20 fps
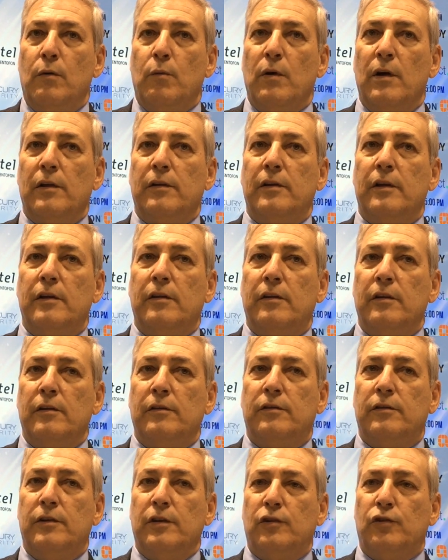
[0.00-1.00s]
Well, the,
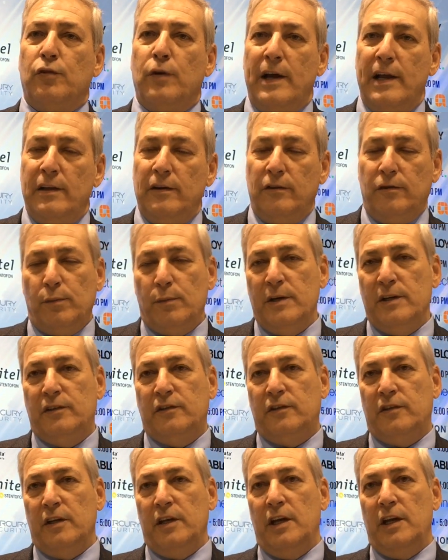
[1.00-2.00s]
the trends we
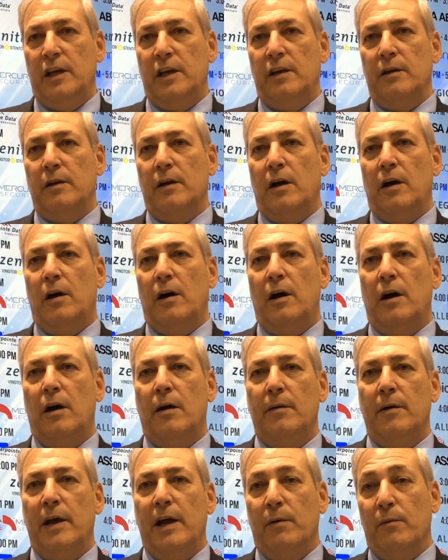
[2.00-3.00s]
see,
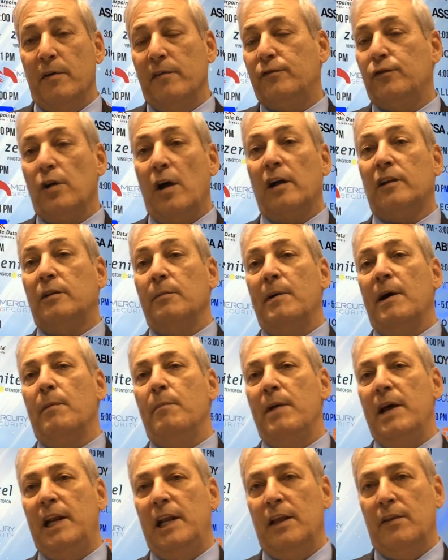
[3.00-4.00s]
uh, and we've talked about
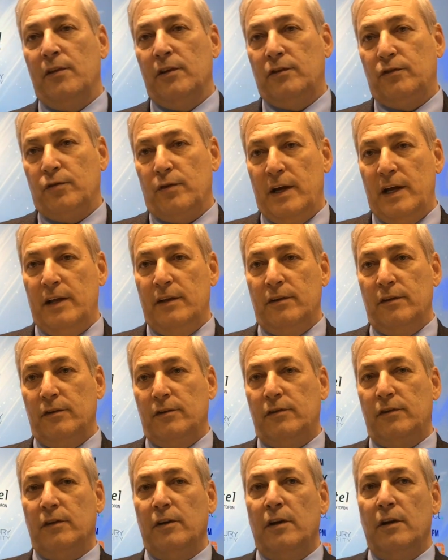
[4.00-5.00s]
many of the trends